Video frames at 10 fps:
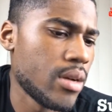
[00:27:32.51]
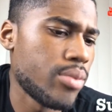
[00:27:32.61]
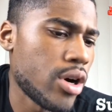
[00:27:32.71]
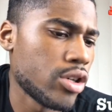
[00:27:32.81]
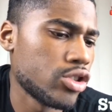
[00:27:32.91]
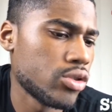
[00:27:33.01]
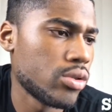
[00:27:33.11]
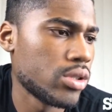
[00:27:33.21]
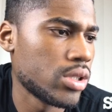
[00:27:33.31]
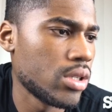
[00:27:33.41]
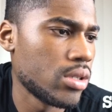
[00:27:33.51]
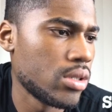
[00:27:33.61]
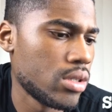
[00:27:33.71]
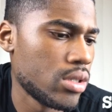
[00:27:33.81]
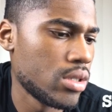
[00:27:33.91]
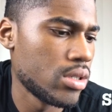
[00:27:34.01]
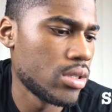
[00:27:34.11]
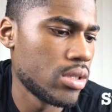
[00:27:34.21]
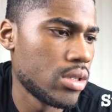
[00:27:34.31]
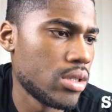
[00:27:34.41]
Paul George, though.
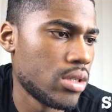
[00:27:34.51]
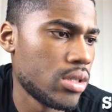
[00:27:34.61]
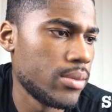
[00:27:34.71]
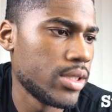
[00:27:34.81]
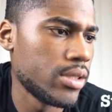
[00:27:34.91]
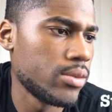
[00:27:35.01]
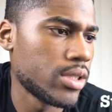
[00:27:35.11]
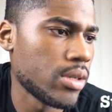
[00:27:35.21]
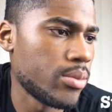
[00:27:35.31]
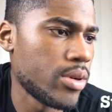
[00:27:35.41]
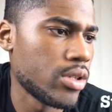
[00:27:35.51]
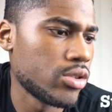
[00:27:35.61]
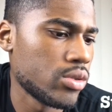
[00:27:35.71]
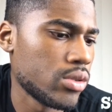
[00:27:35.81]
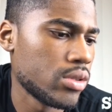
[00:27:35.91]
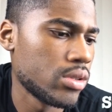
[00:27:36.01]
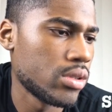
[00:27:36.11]
Let me see what's up with Paul George.